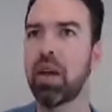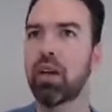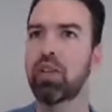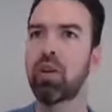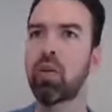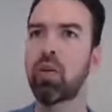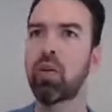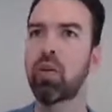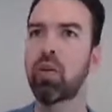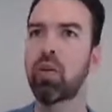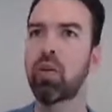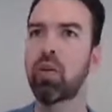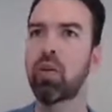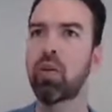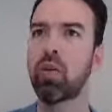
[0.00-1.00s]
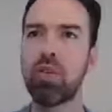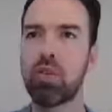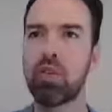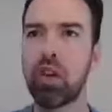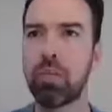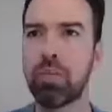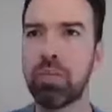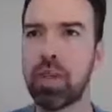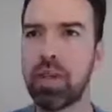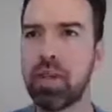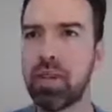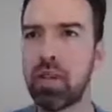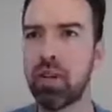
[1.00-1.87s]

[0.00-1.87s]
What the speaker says: So when you're writing your job, just